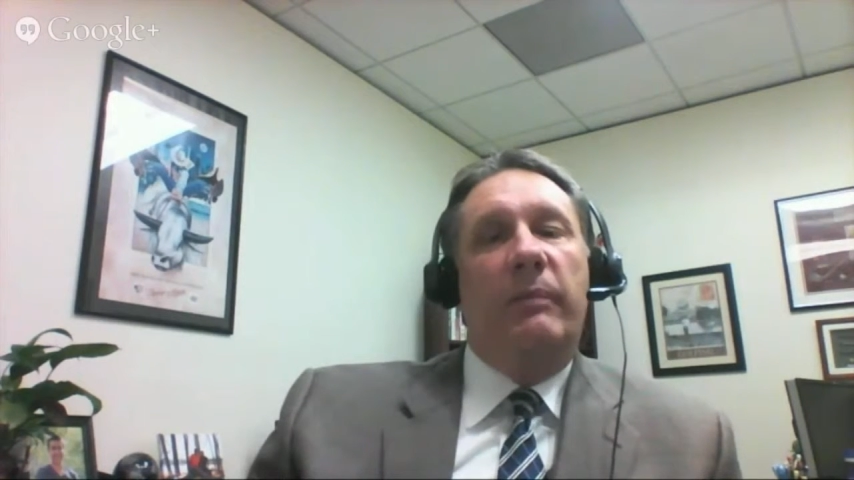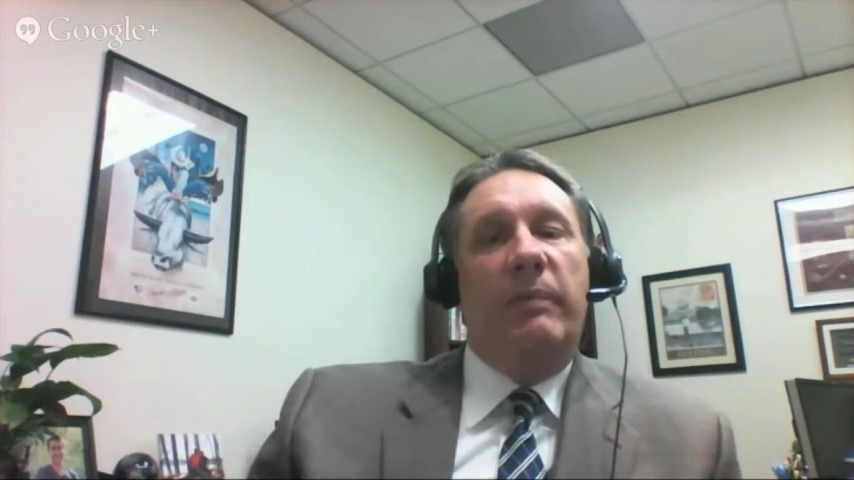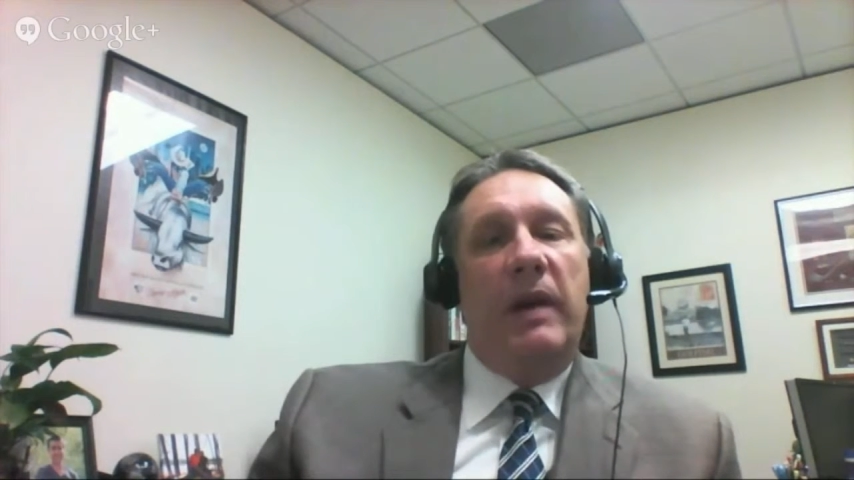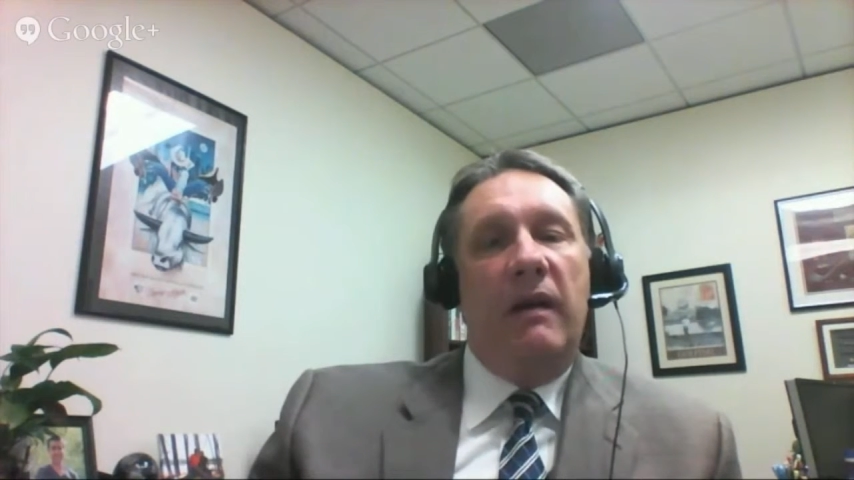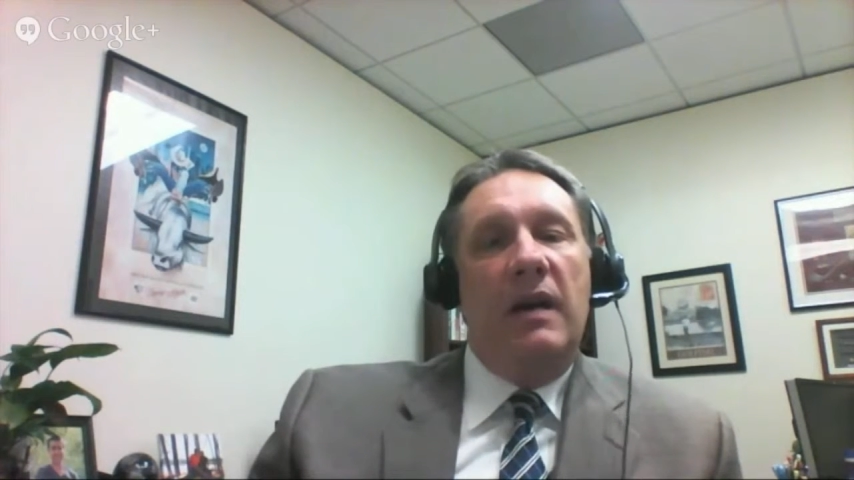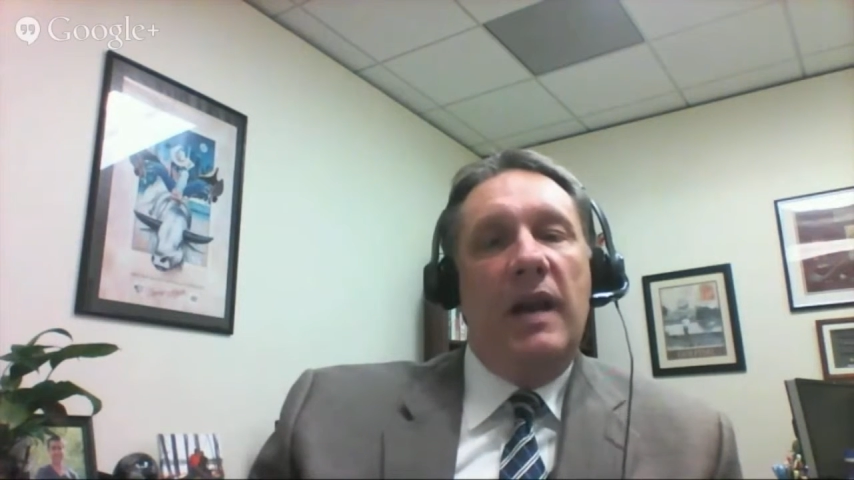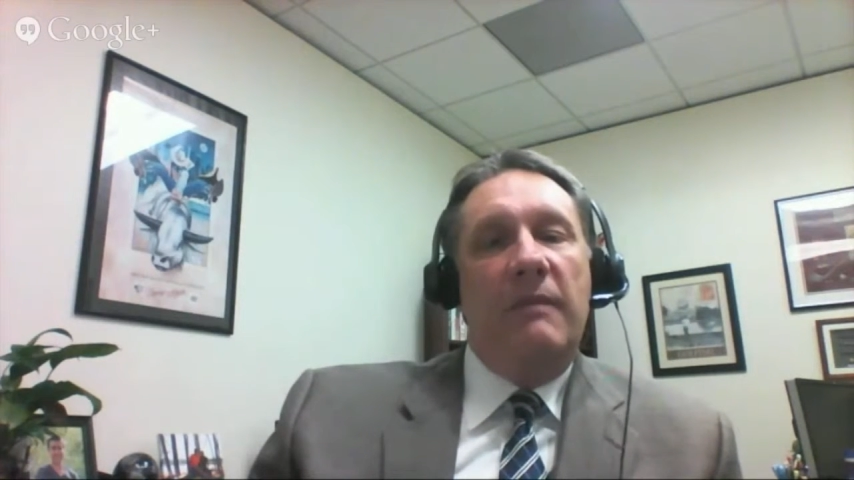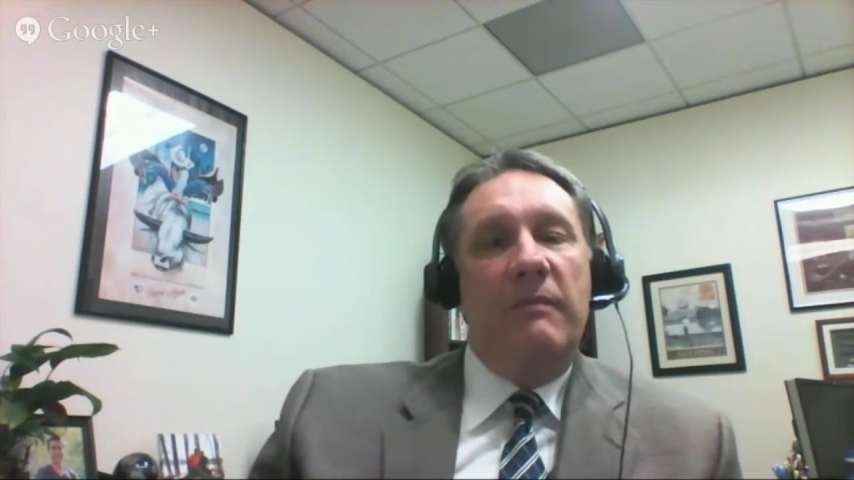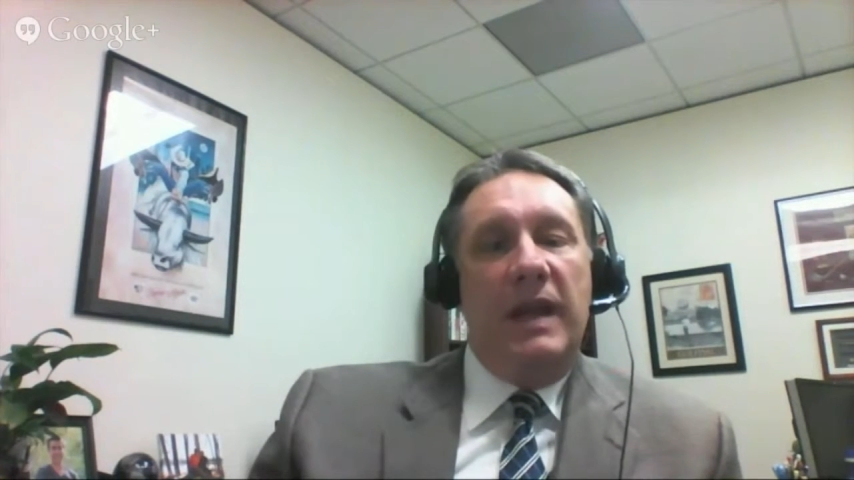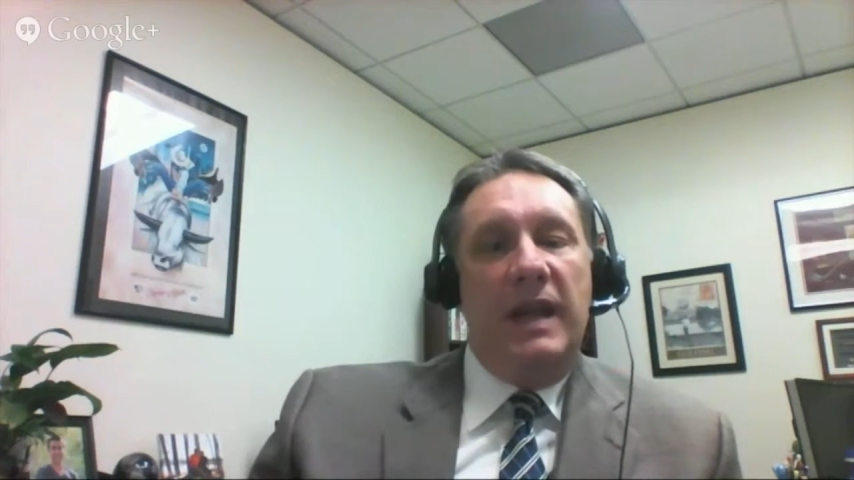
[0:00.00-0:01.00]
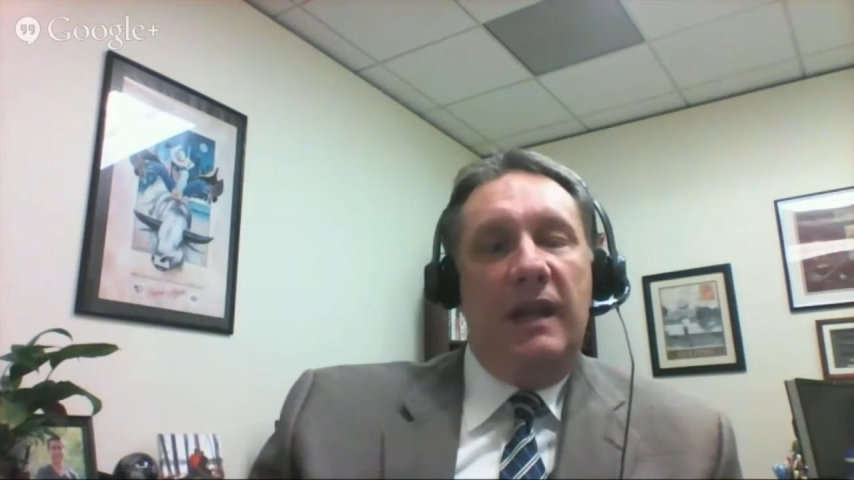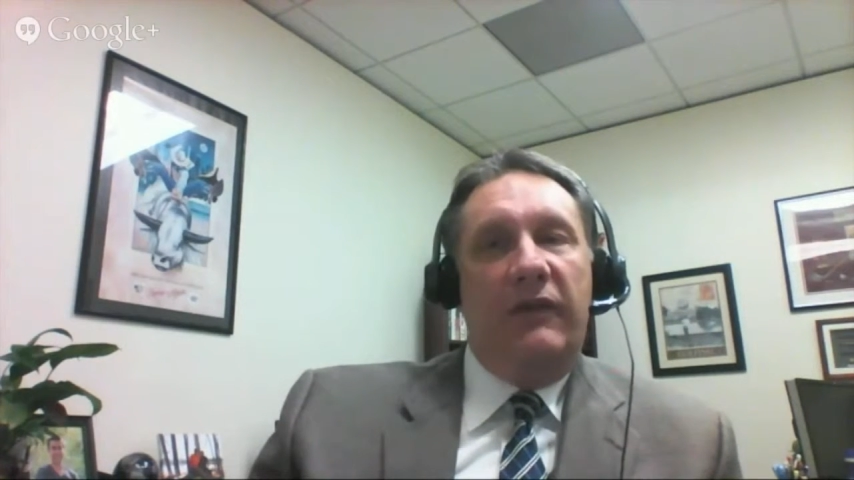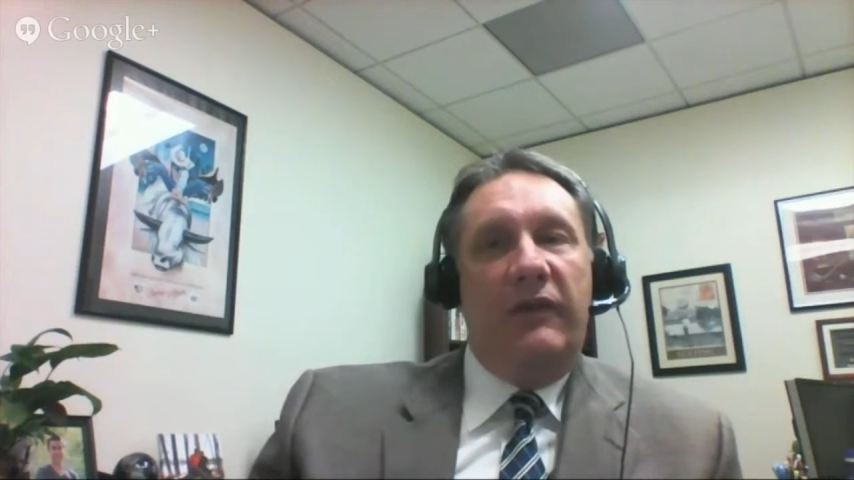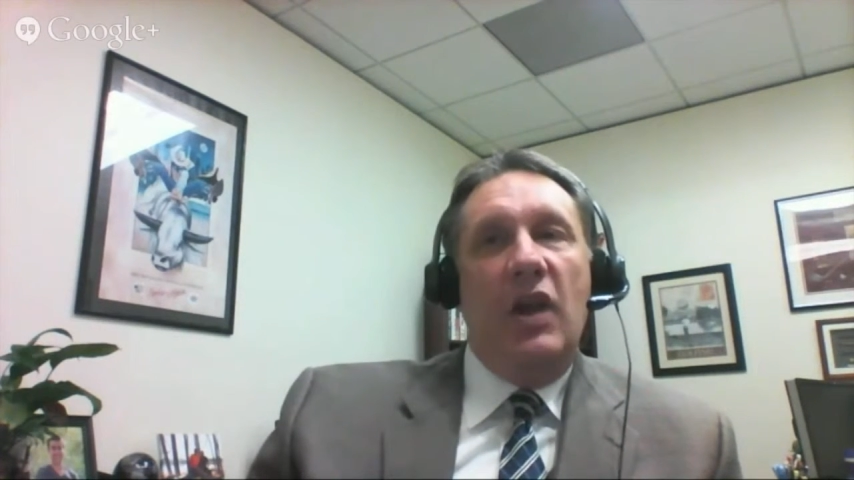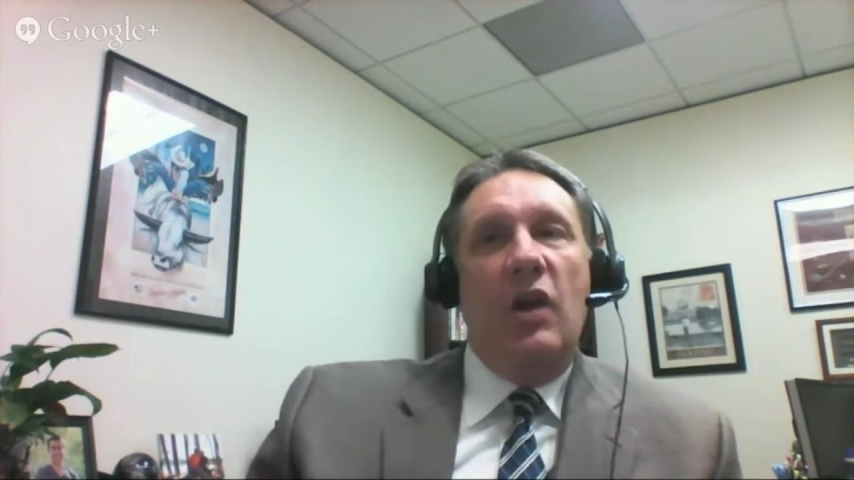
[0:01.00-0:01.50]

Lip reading: parent night meetings,